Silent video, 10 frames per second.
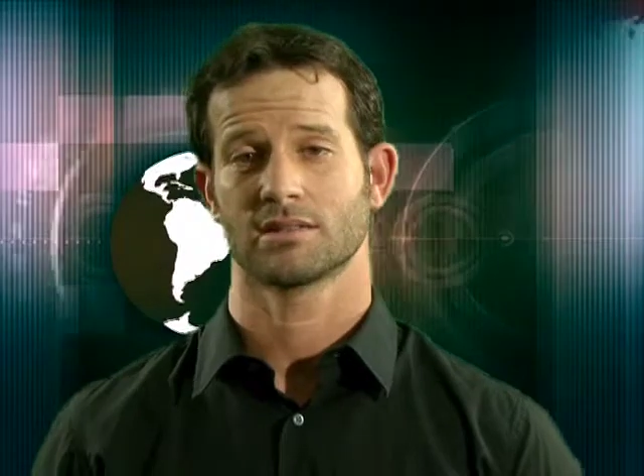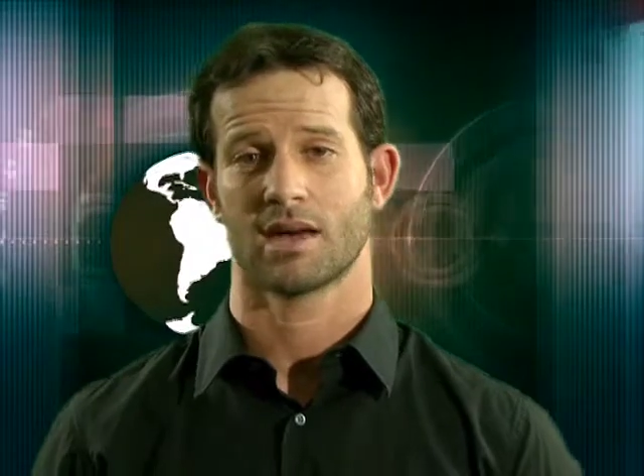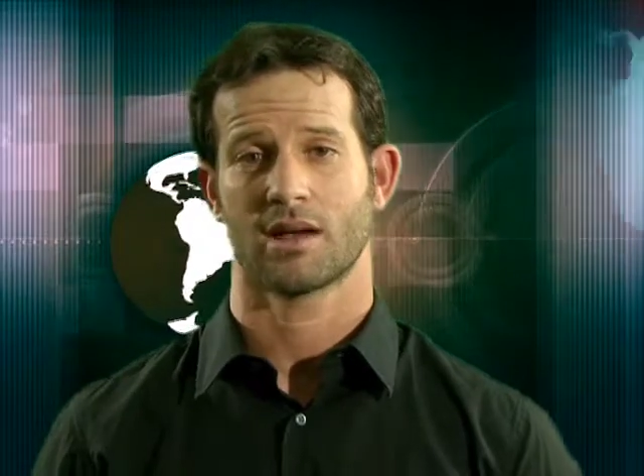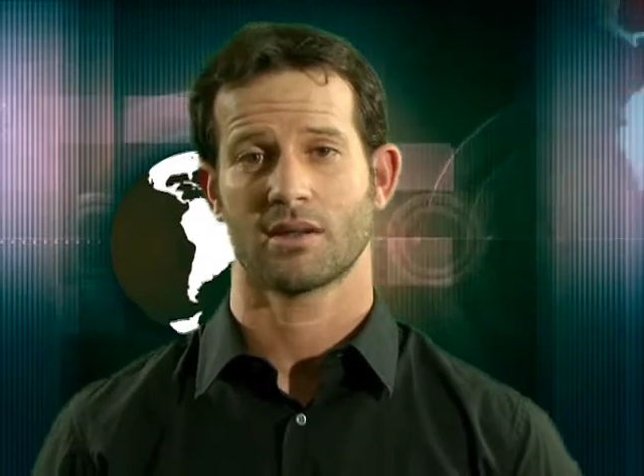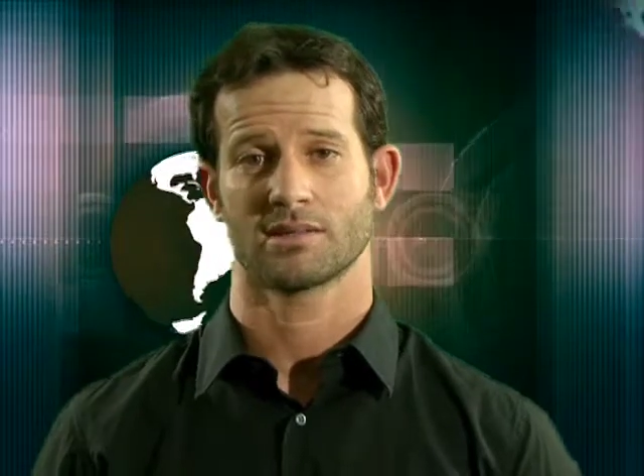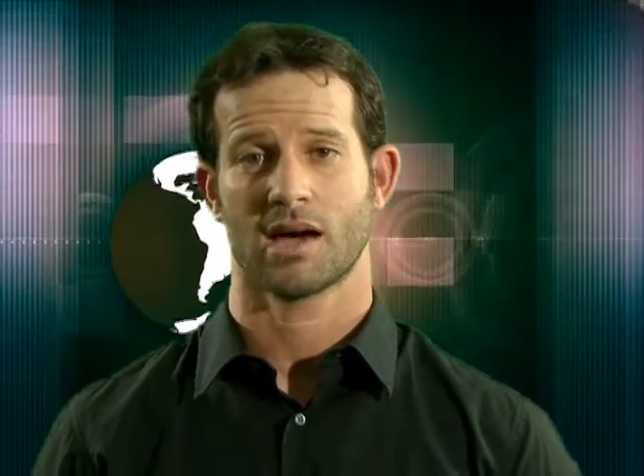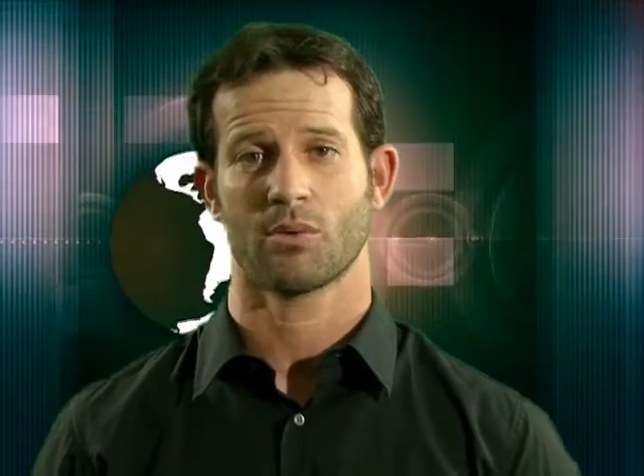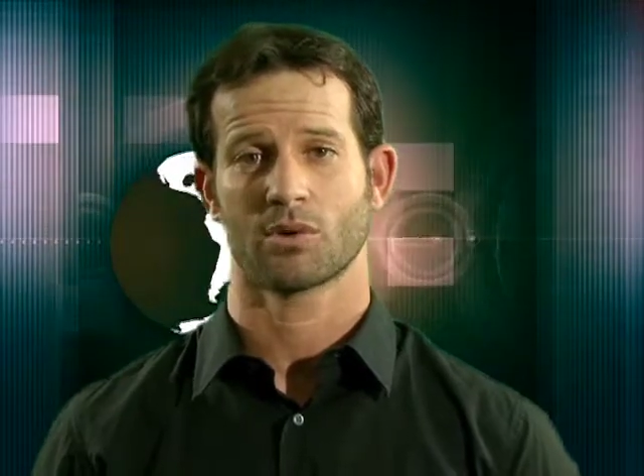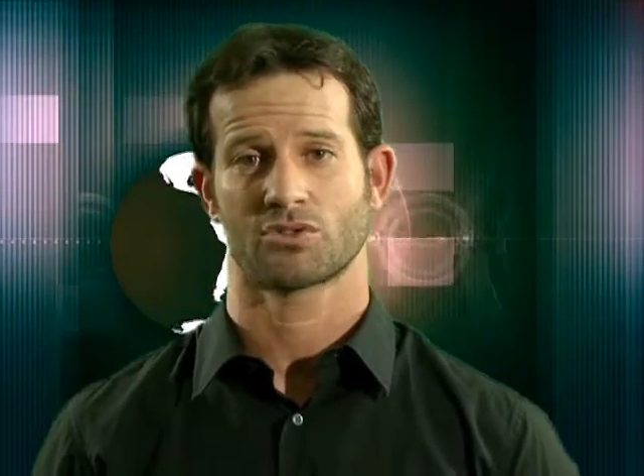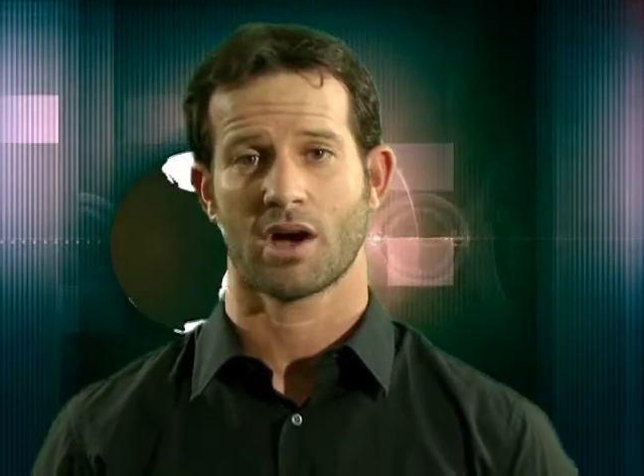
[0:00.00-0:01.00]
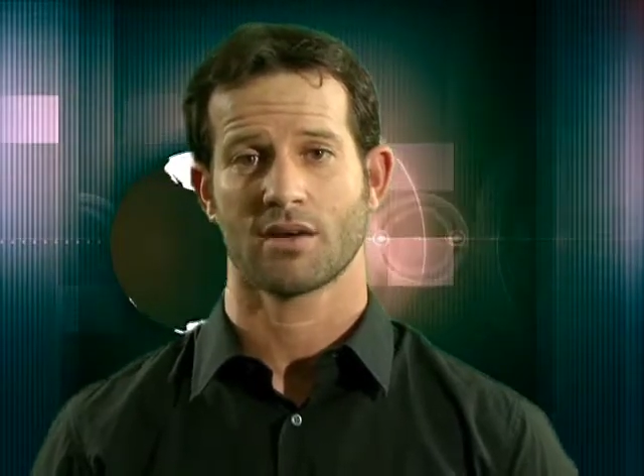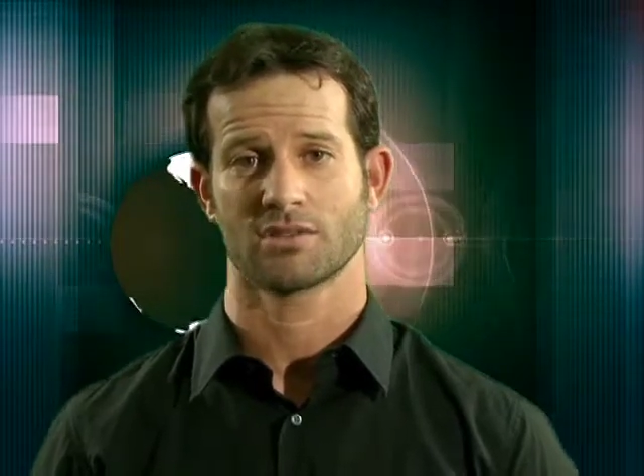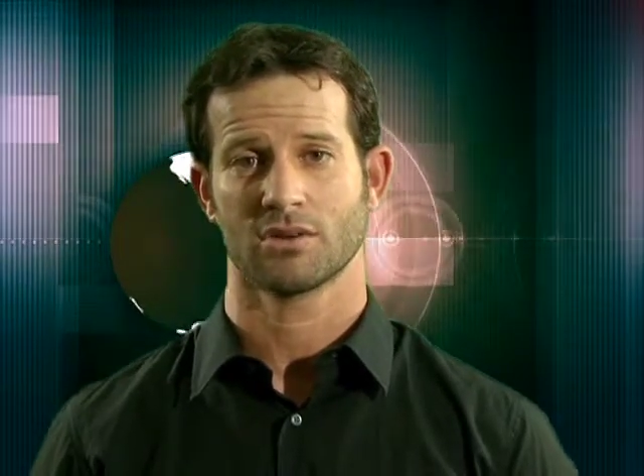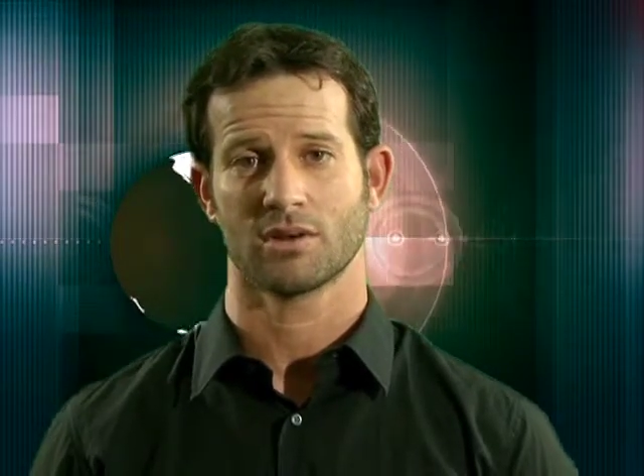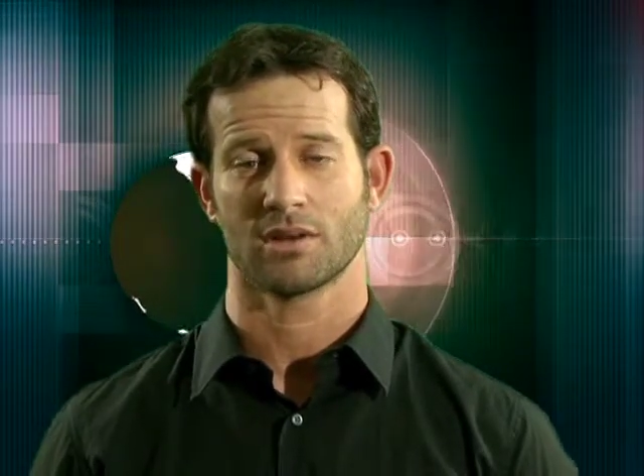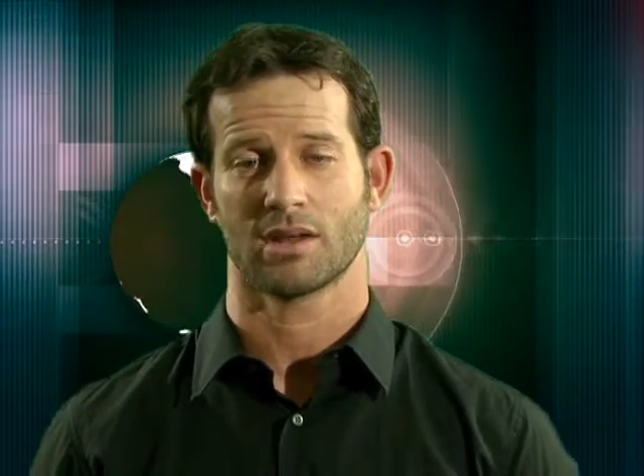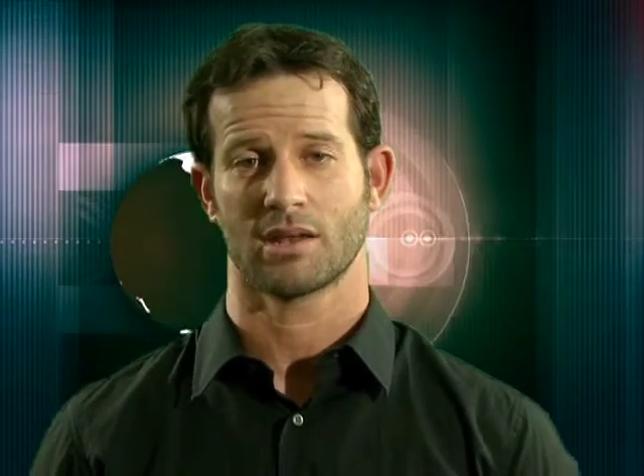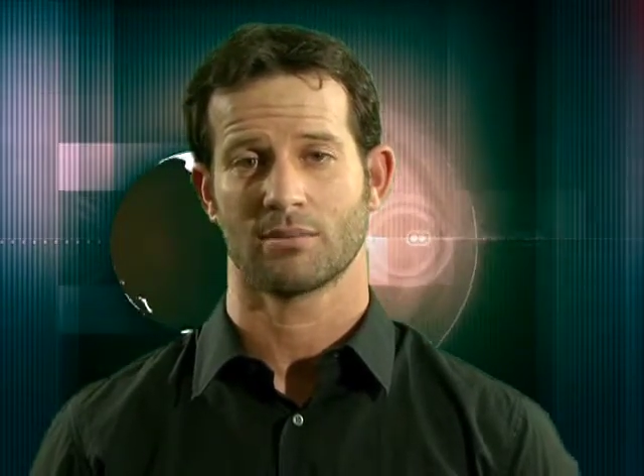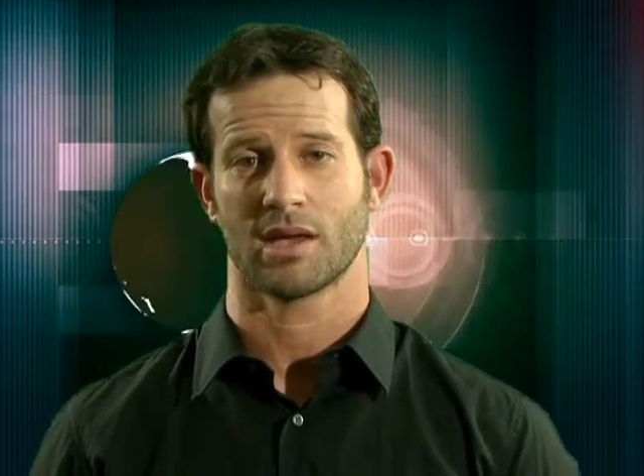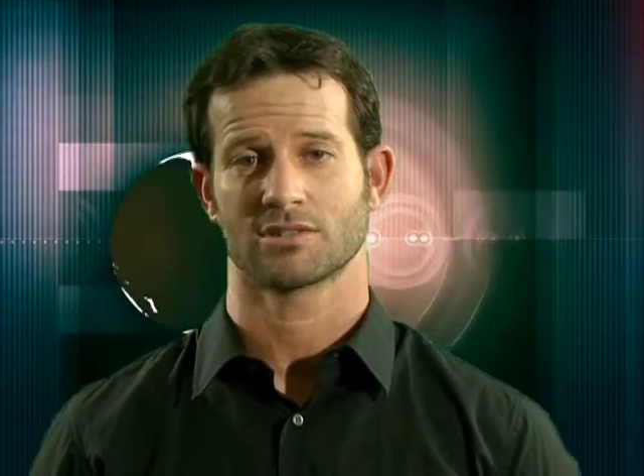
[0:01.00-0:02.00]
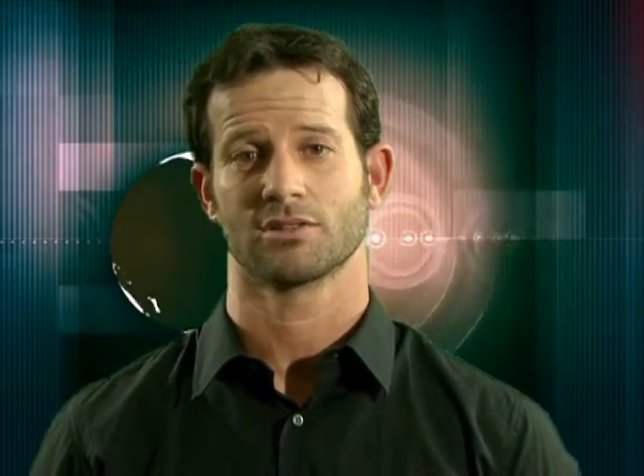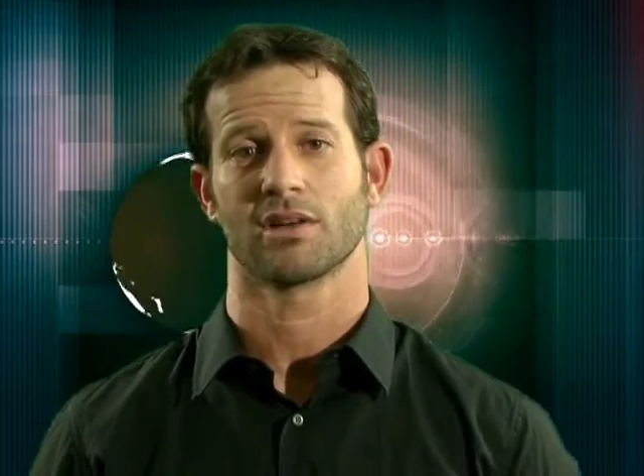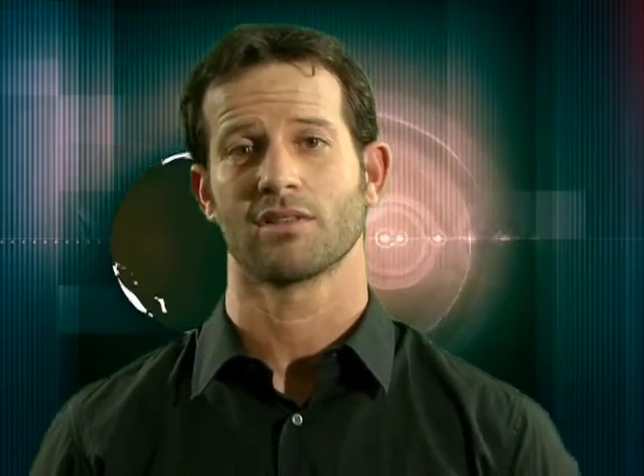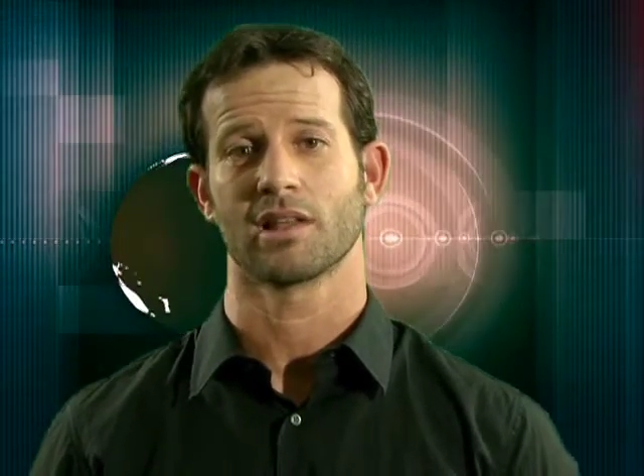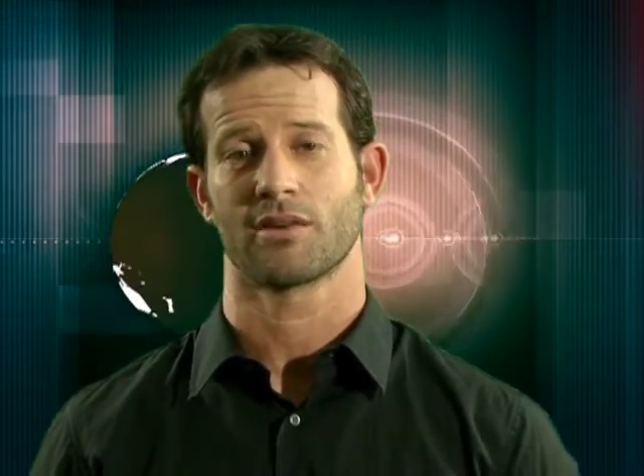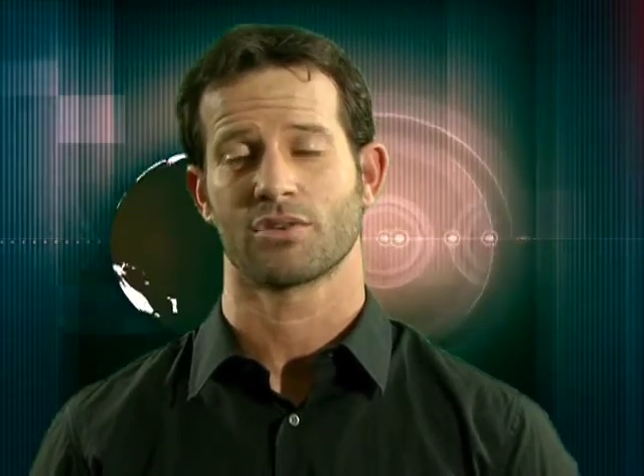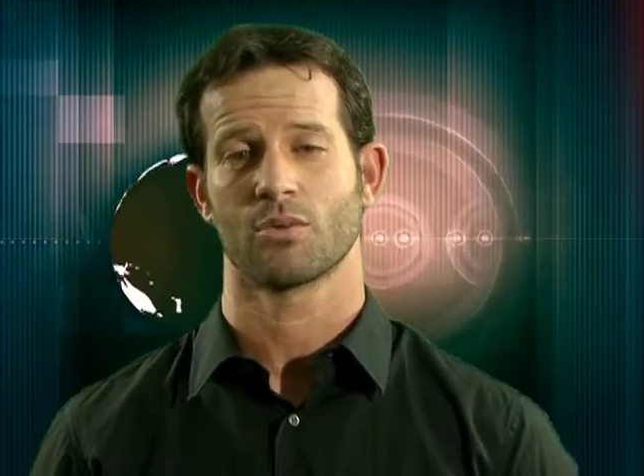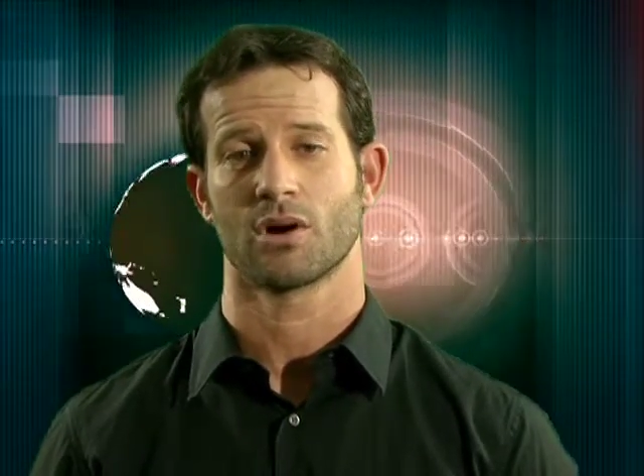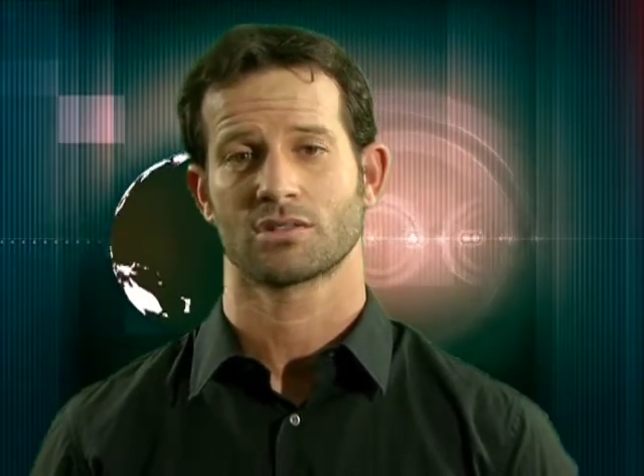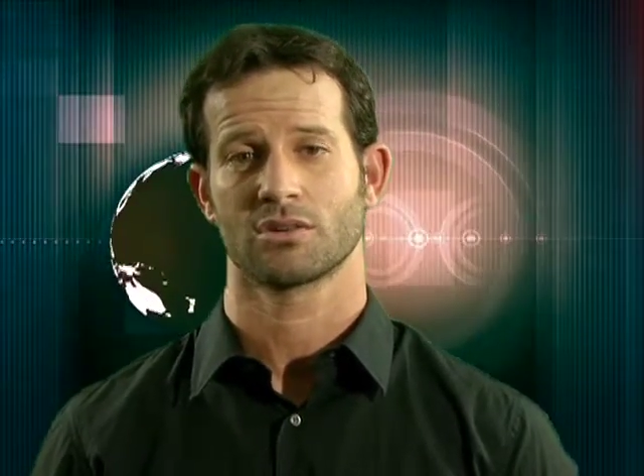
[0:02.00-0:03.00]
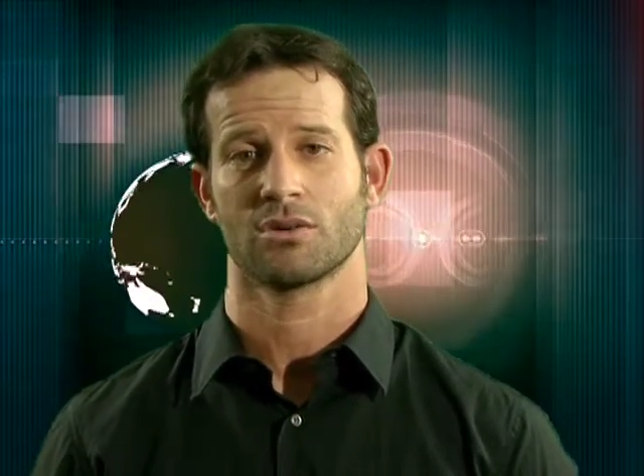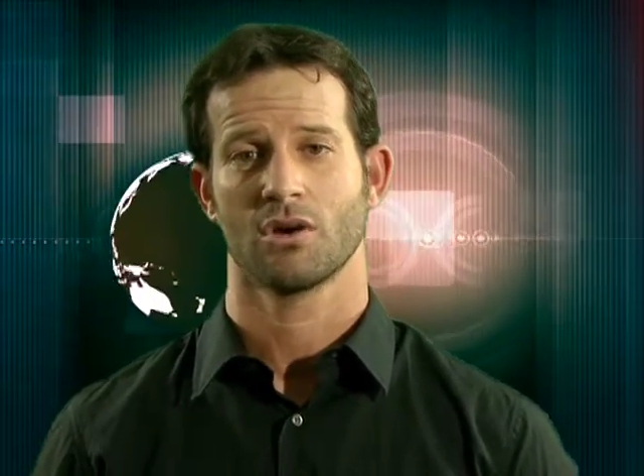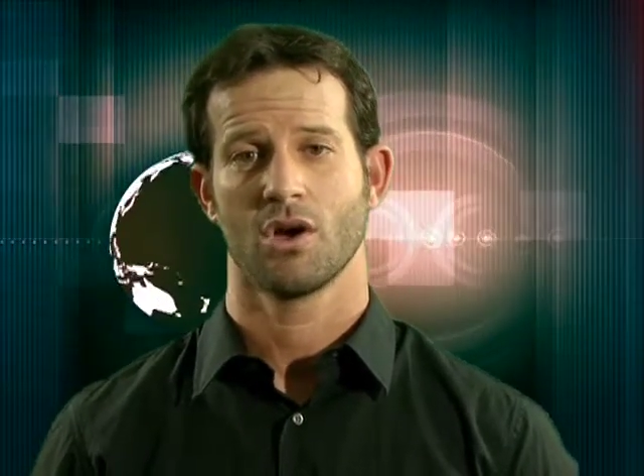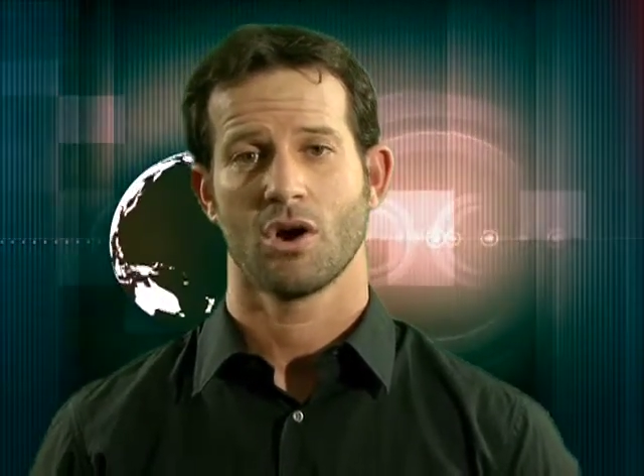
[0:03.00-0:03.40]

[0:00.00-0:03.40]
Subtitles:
is that what drives you and makes you live the life you want to?